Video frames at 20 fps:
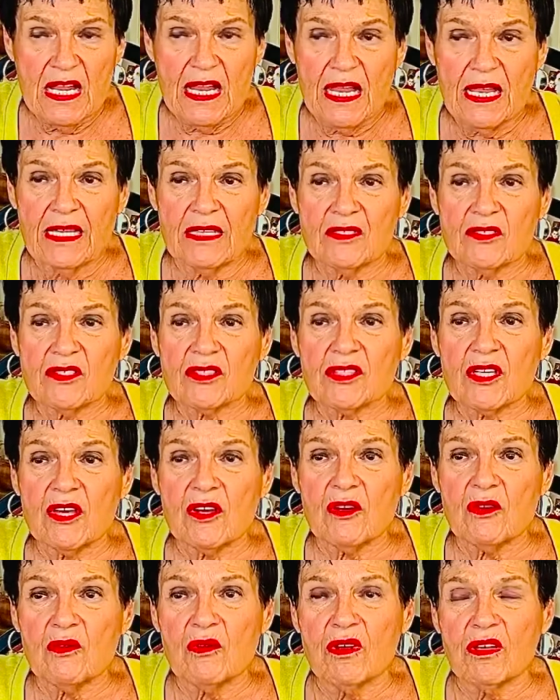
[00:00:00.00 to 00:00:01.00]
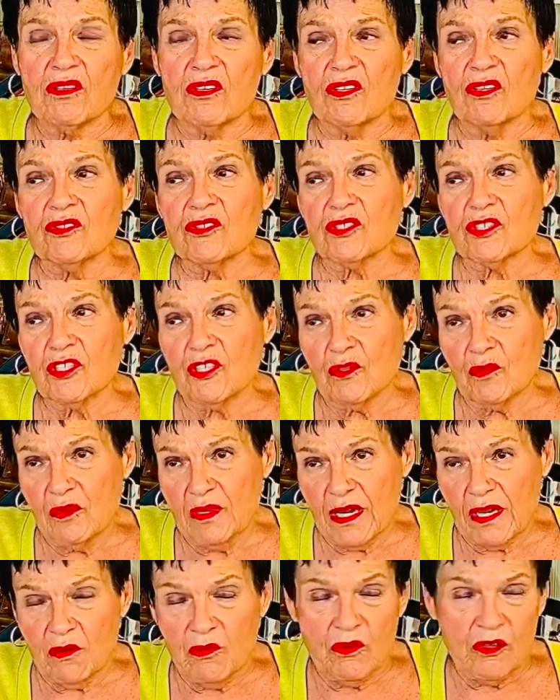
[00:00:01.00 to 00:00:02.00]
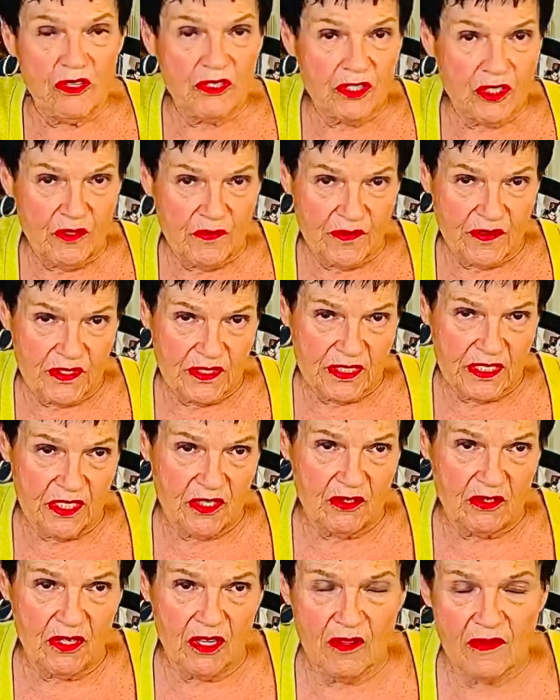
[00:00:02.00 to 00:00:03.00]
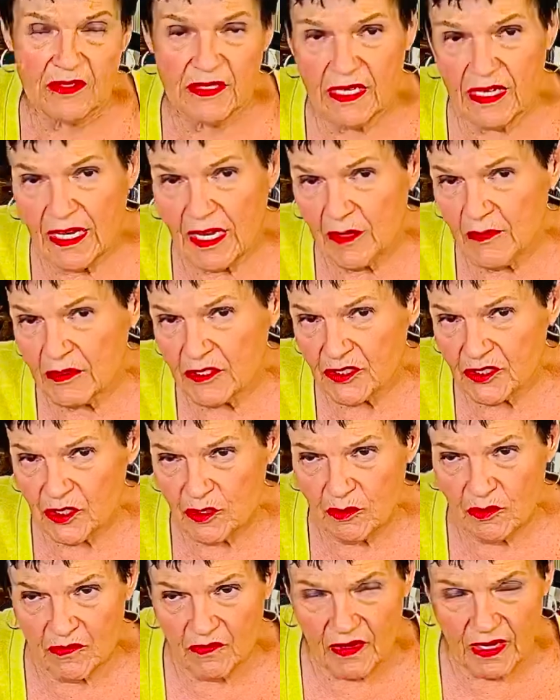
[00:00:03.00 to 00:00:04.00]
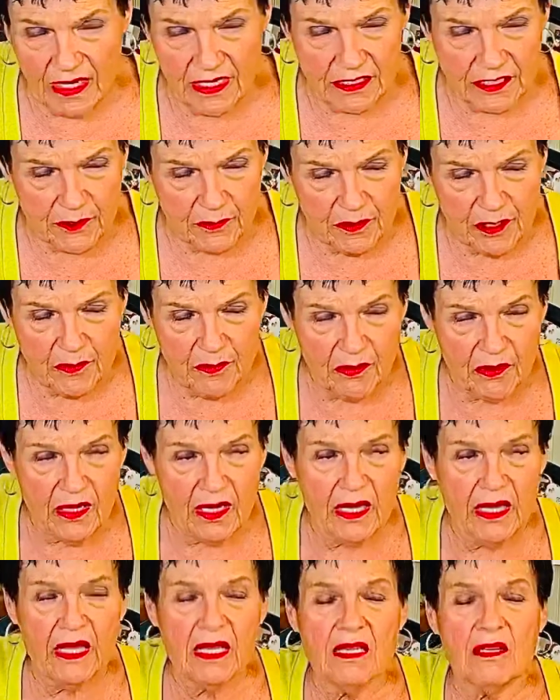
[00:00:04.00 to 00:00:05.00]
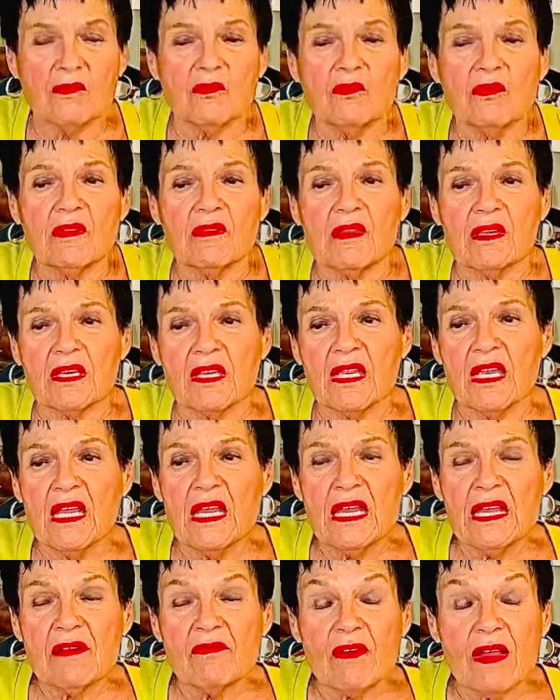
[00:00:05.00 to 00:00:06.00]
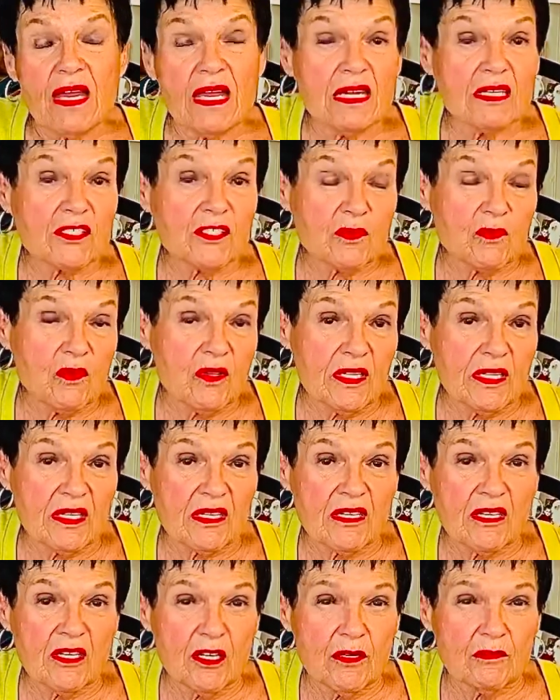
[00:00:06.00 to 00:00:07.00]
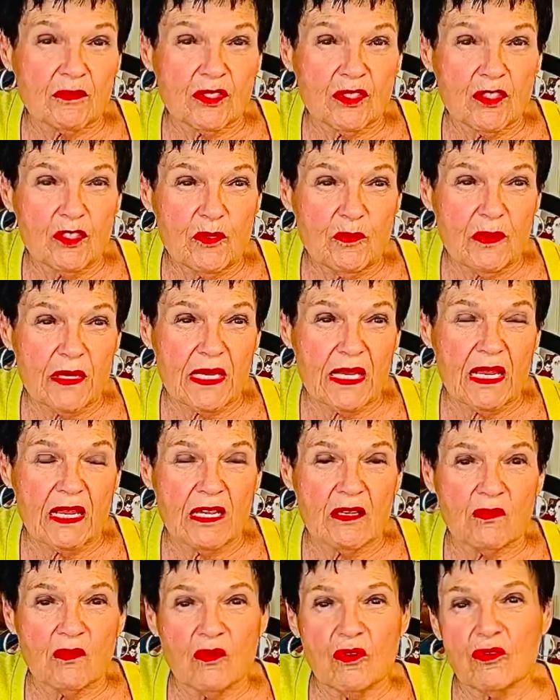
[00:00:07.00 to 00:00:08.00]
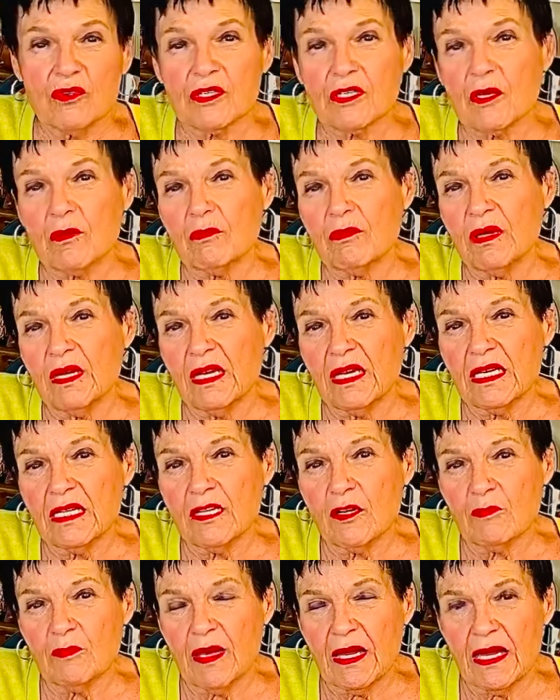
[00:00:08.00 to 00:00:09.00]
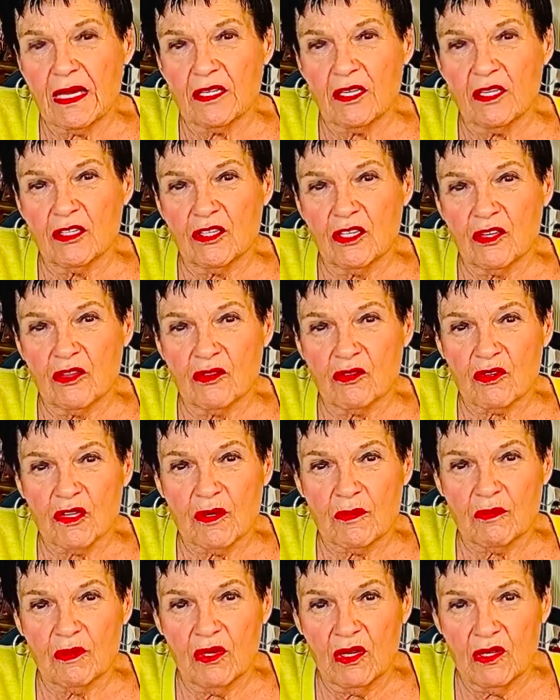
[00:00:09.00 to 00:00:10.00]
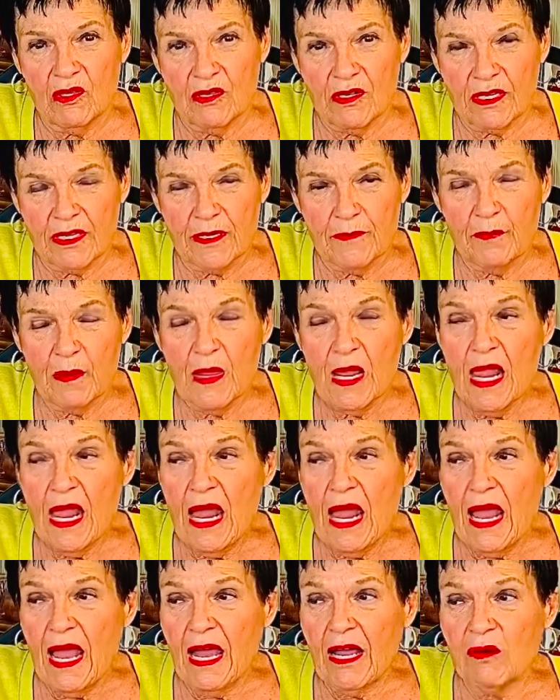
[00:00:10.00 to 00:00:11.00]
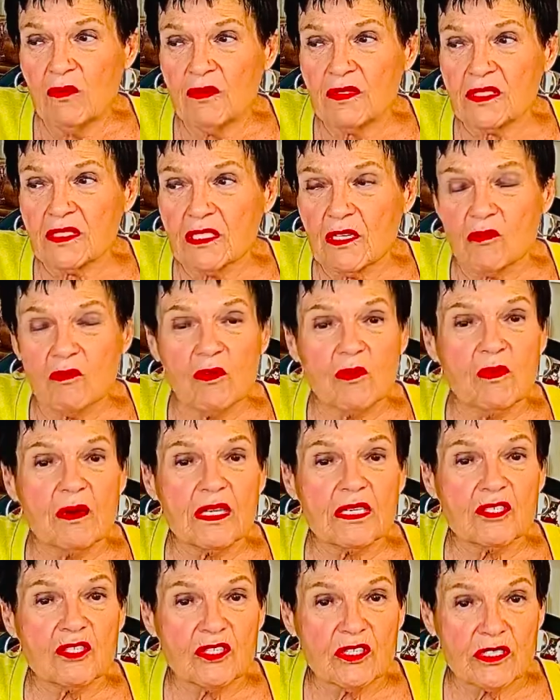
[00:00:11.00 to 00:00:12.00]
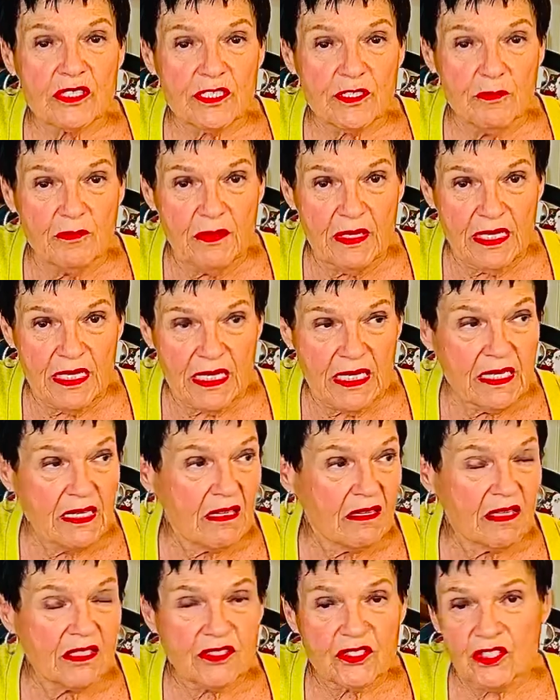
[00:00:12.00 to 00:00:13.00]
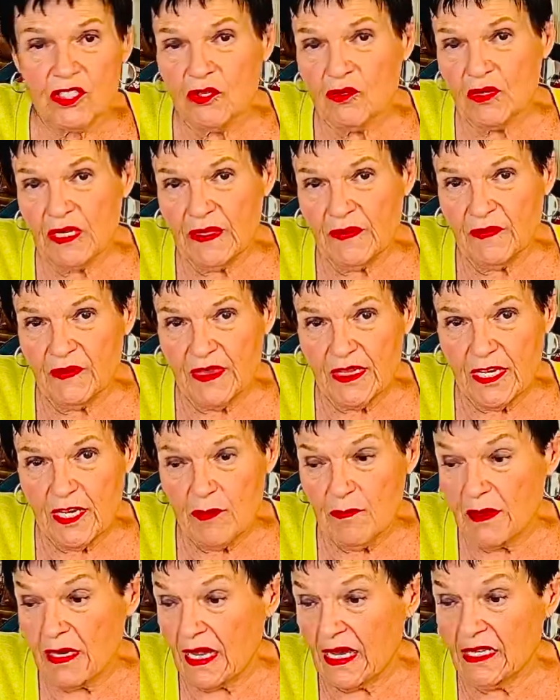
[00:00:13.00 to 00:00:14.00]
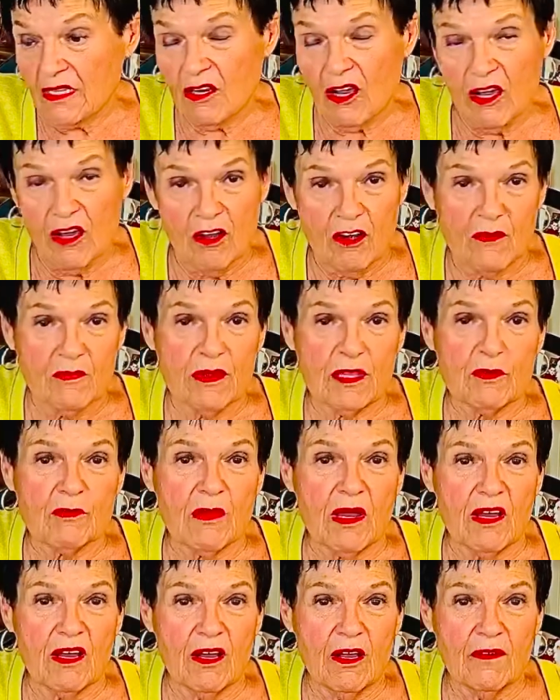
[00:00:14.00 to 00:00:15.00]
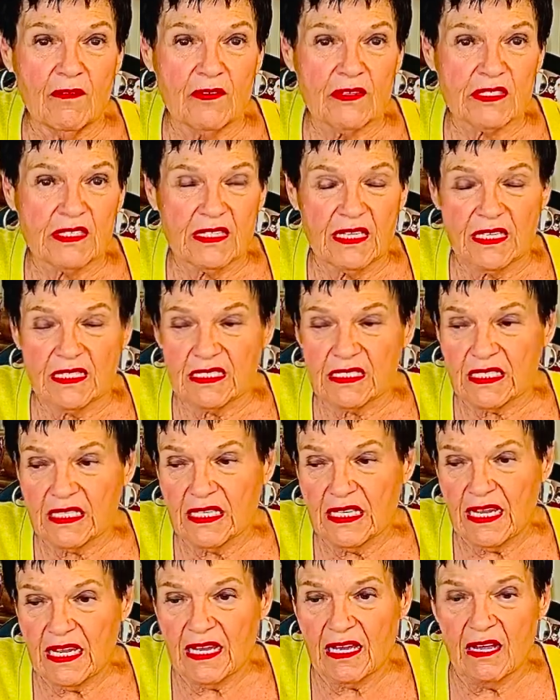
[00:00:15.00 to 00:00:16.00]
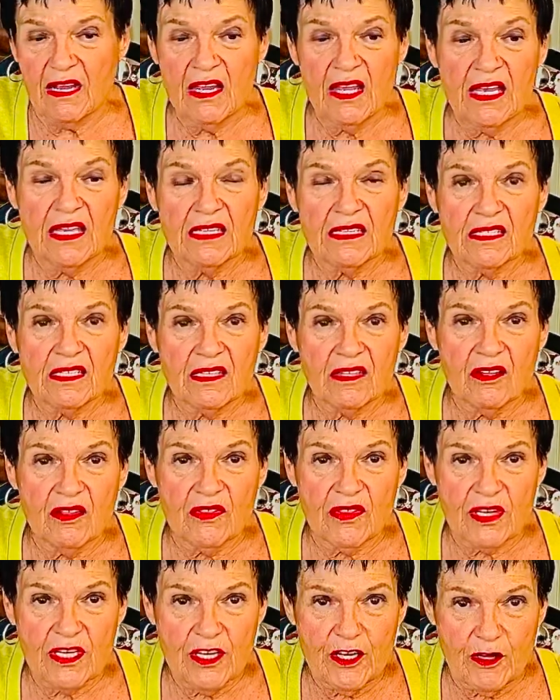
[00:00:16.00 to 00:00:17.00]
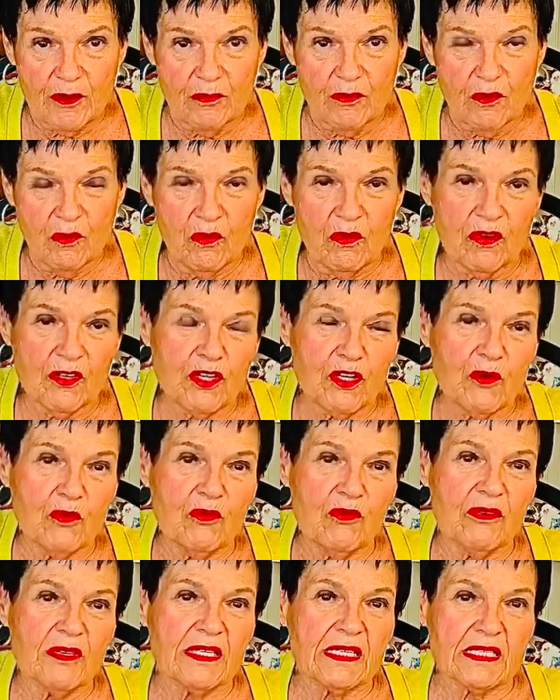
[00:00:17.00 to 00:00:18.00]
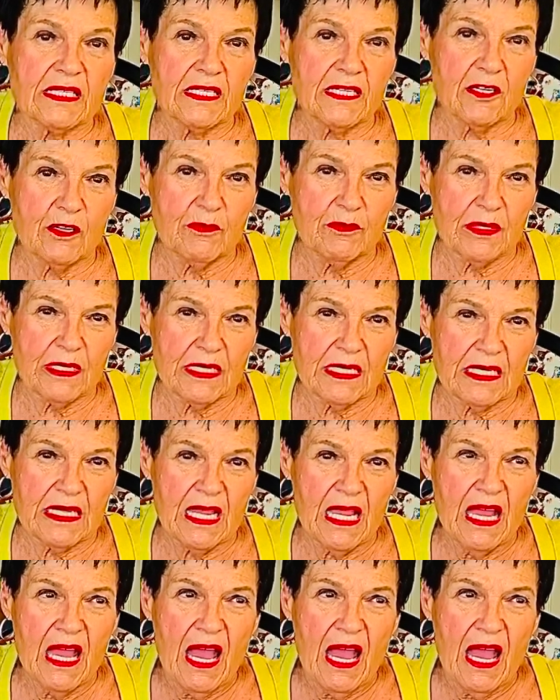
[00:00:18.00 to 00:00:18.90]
And so used to, when I worked over the center all the time and supervised people, and if I had someone to come to me and want to complain about another employee, I would say, well, wait just a minute, let's go get them. And I'd call them in my office and I'd say, now, tell them what you want to tell me.